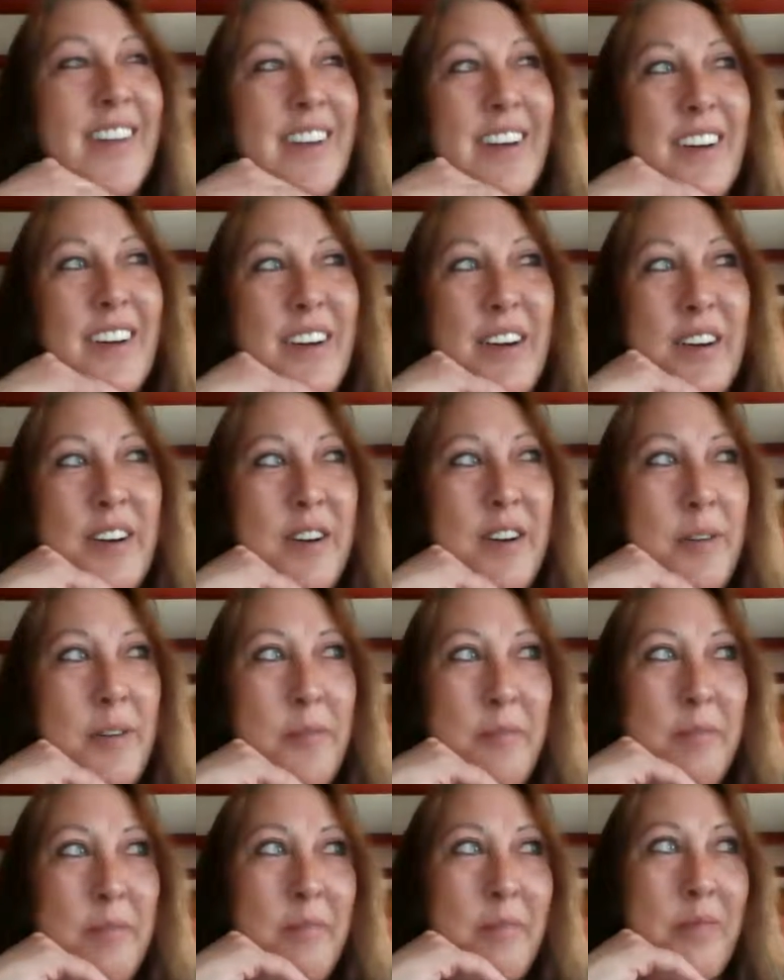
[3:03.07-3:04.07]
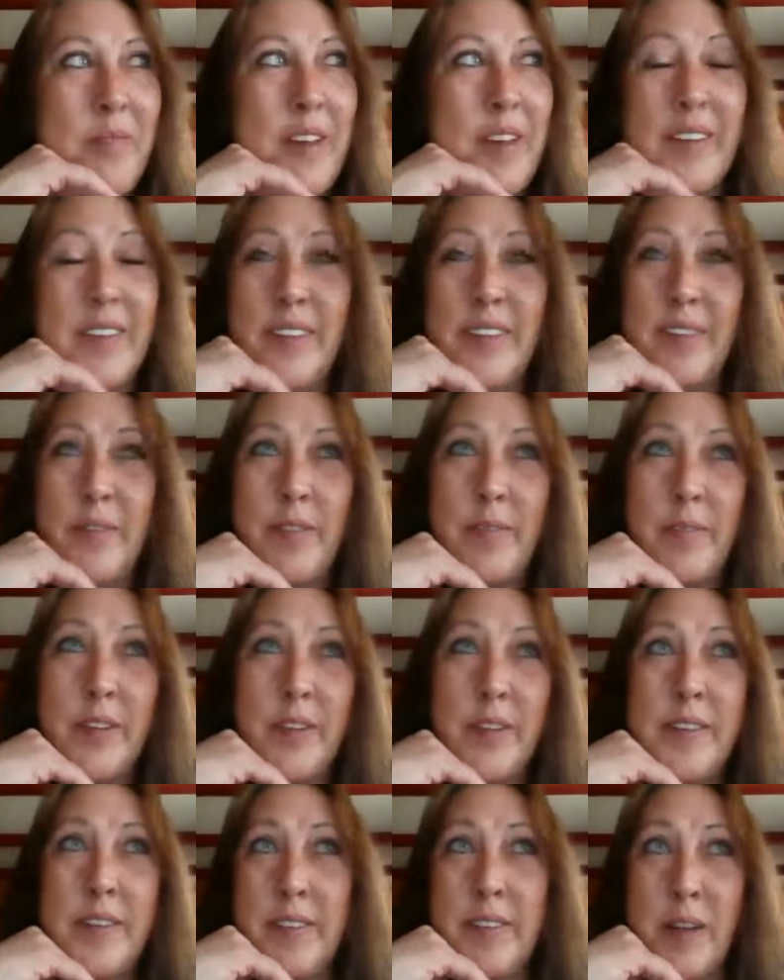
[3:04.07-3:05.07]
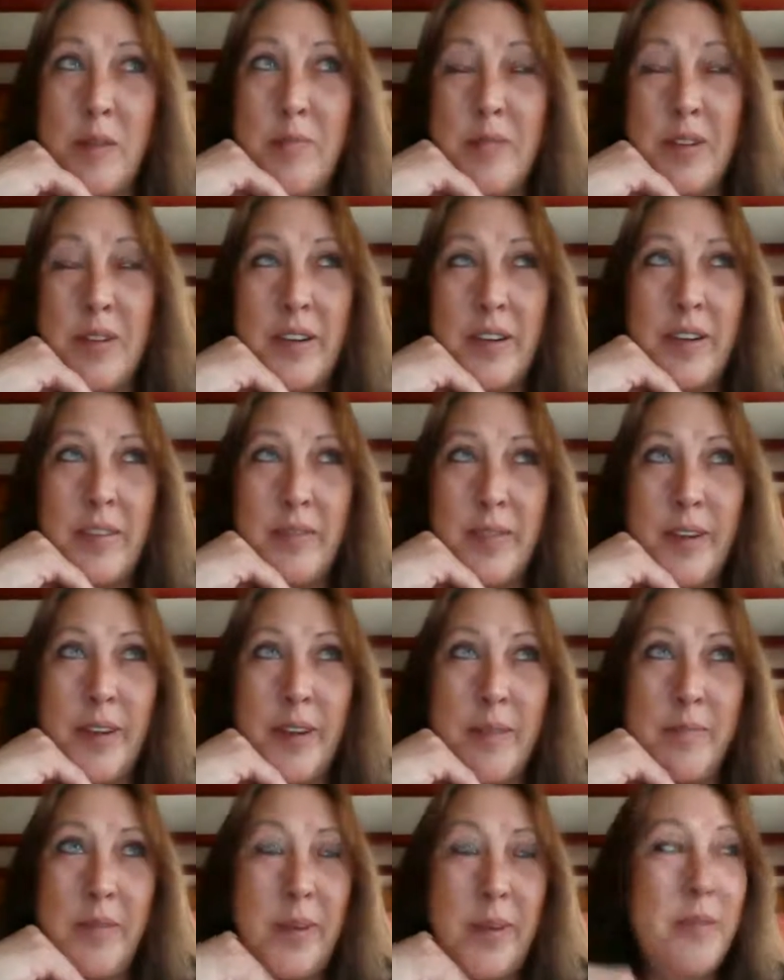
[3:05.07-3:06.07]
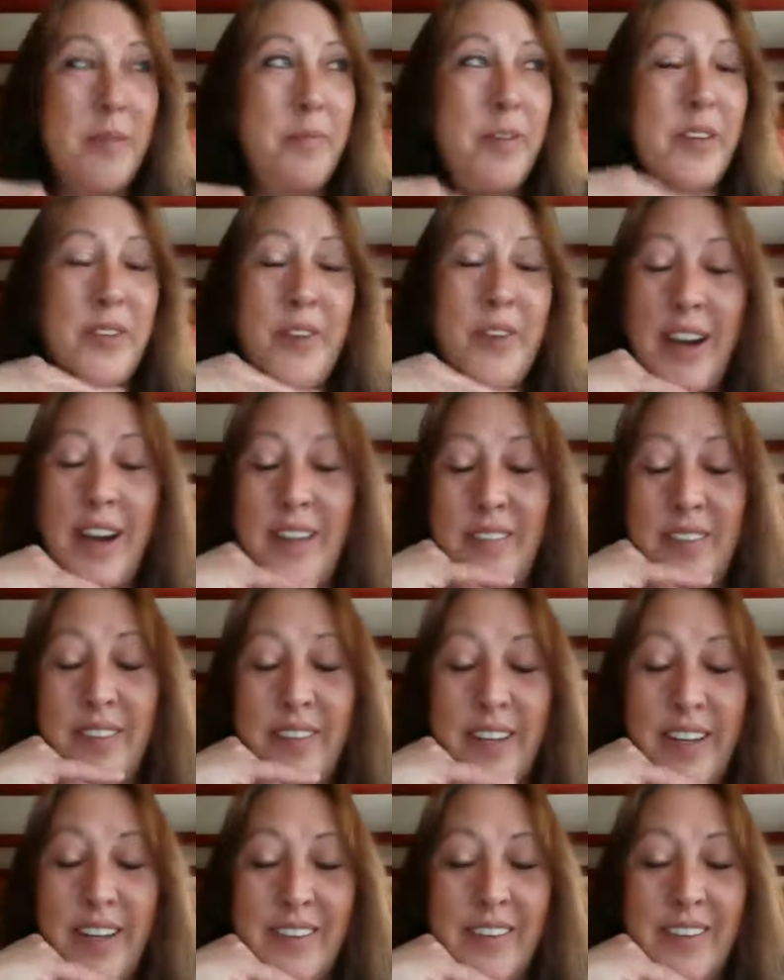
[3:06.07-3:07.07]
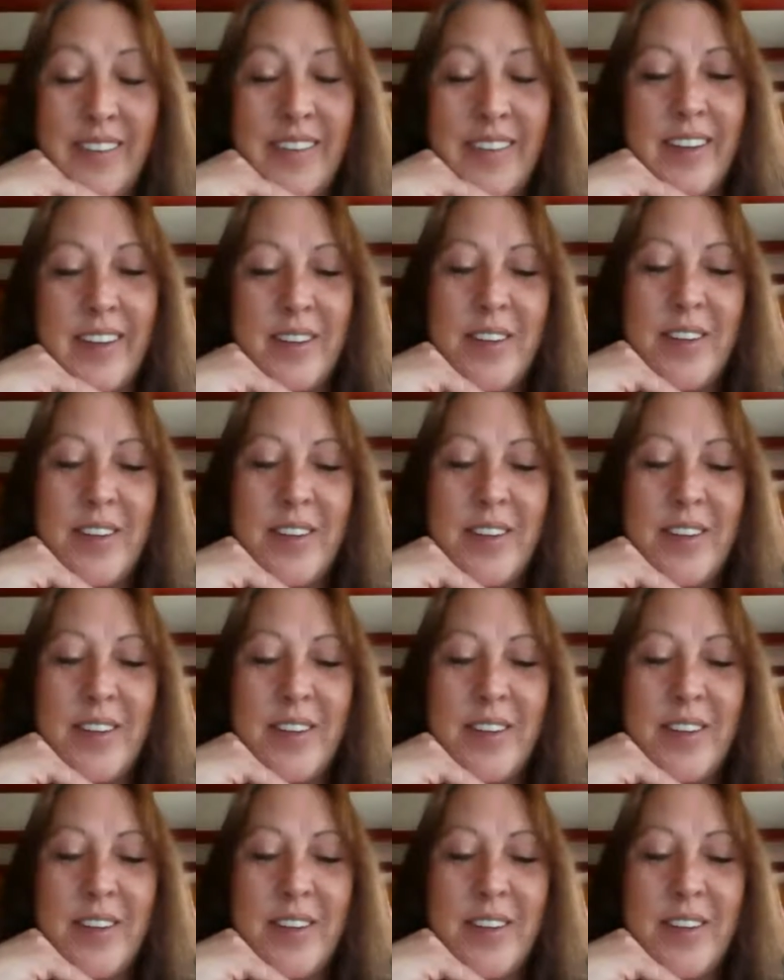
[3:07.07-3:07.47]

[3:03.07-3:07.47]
because this summer when I'm going to be traveling, I was like,